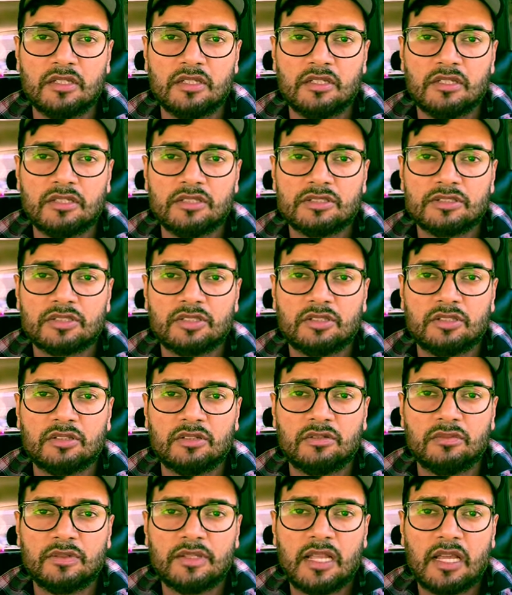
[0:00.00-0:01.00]
So
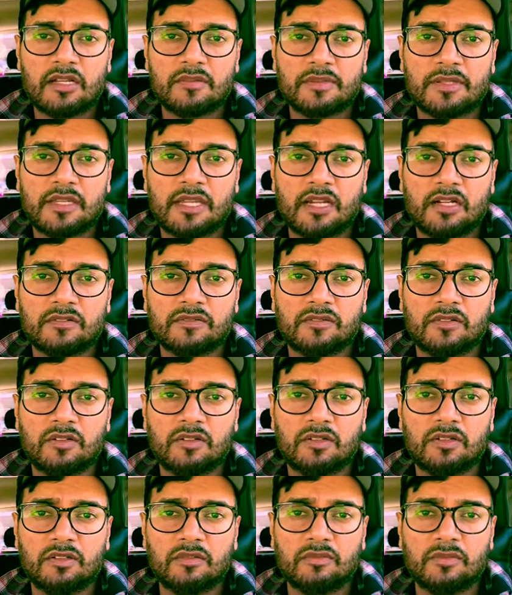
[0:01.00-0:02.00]
we got to be
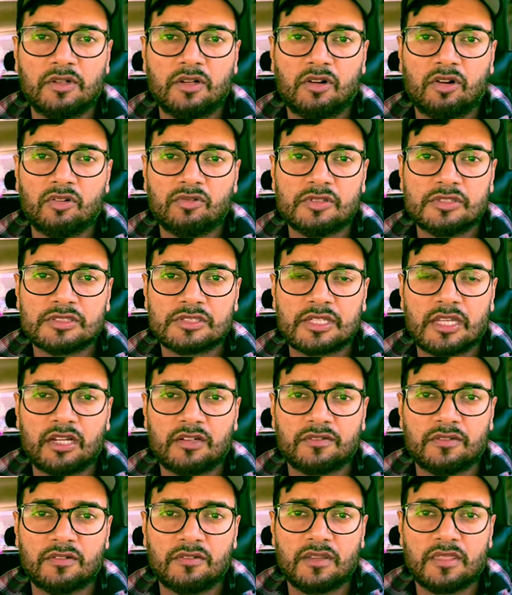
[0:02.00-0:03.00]
careful. We're always
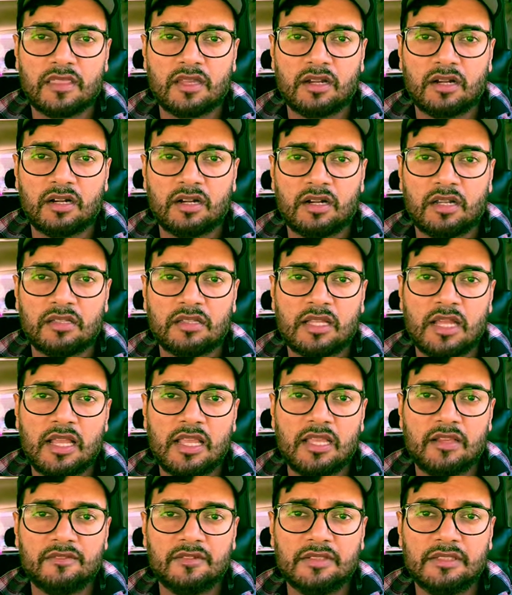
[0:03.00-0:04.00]
careful with her. And I
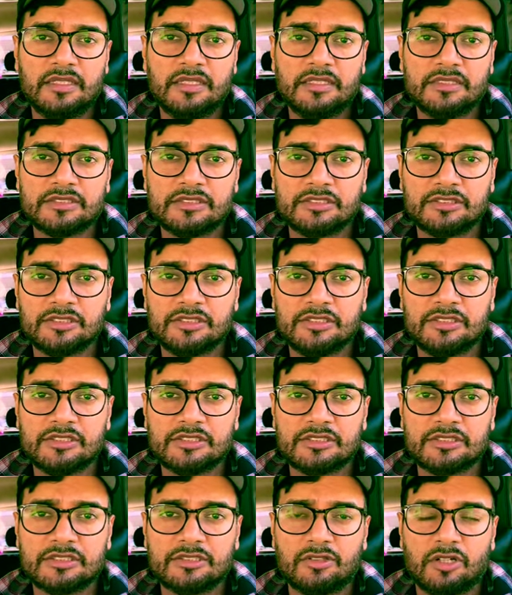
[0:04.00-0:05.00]
have a niece.
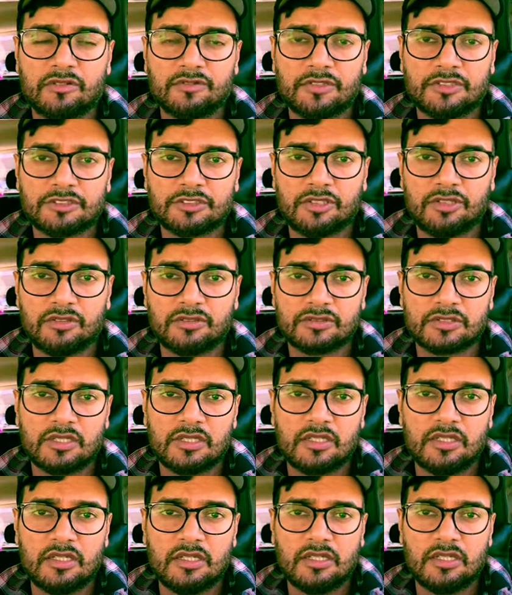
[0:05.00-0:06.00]
She's 12 years old.
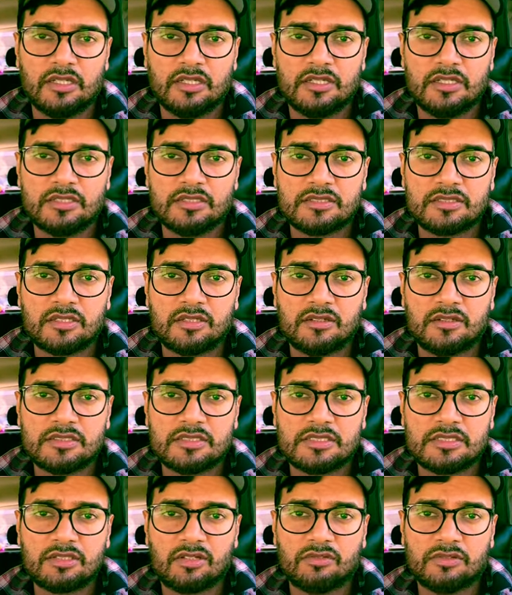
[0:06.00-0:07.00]
So
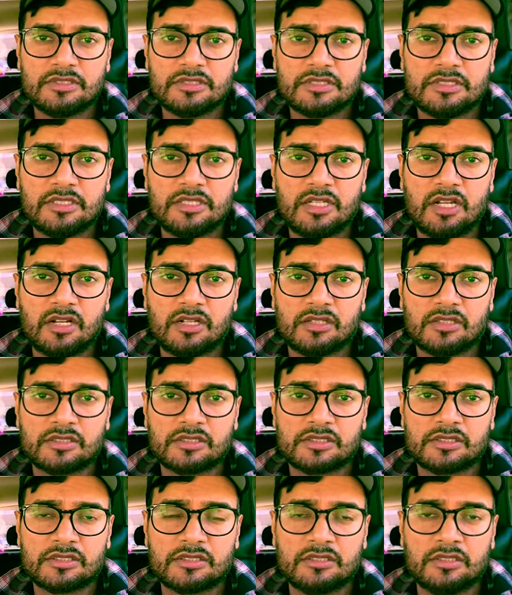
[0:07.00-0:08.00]
it's always the
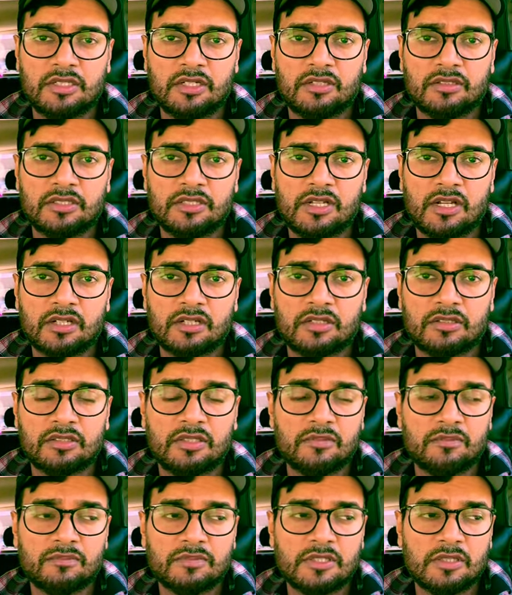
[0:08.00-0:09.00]
youngs,
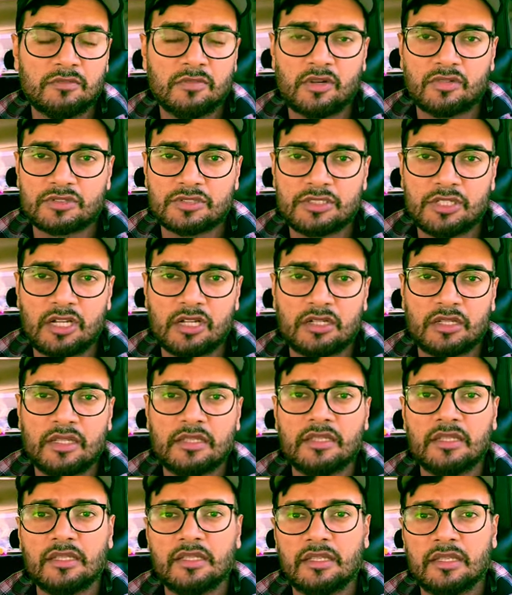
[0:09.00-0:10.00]
the most young and
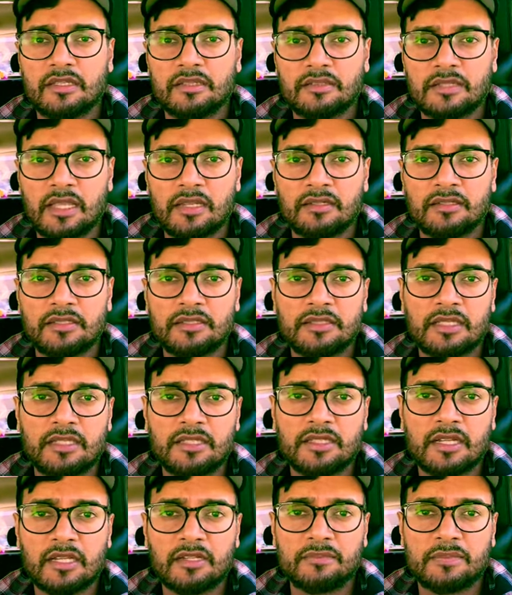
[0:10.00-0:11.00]
the elderly that
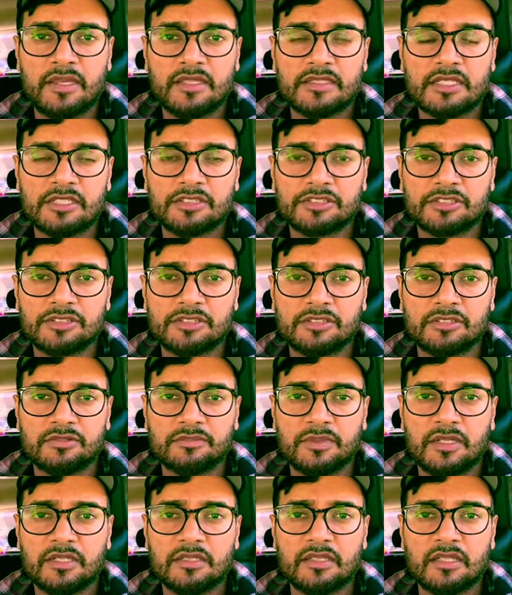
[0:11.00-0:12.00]
you got to pay attention to.
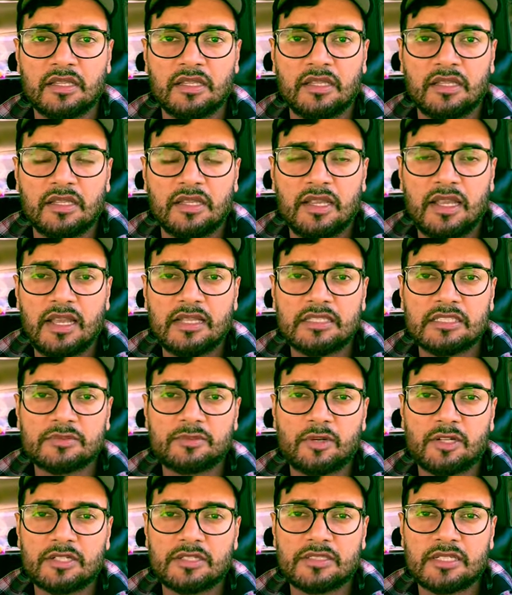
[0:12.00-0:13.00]
But at this
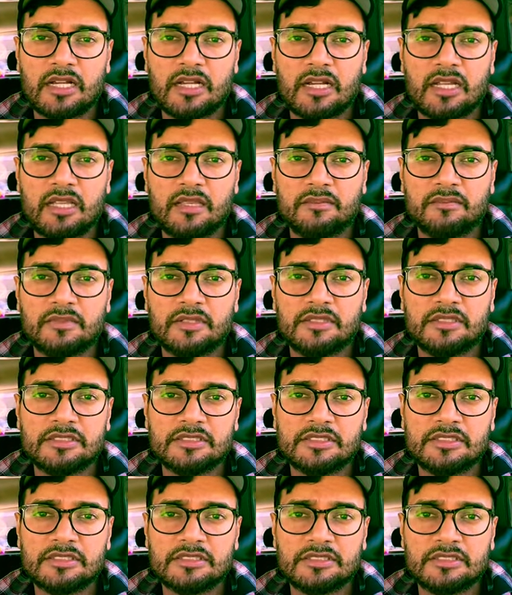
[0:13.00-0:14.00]
point in time, the
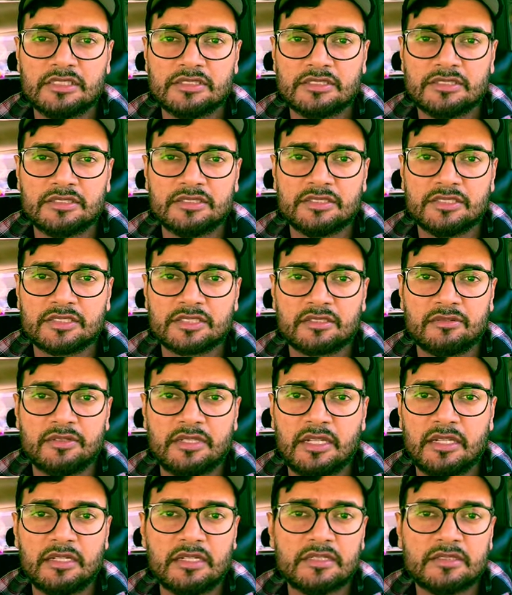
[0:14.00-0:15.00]
disease doesn't
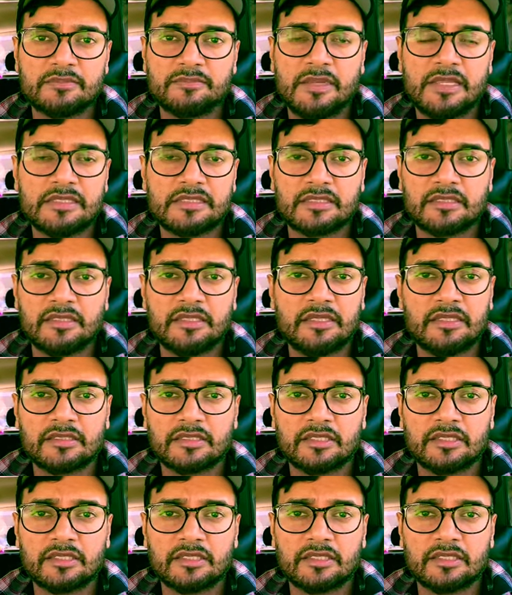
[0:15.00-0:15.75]
discriminate. It basically,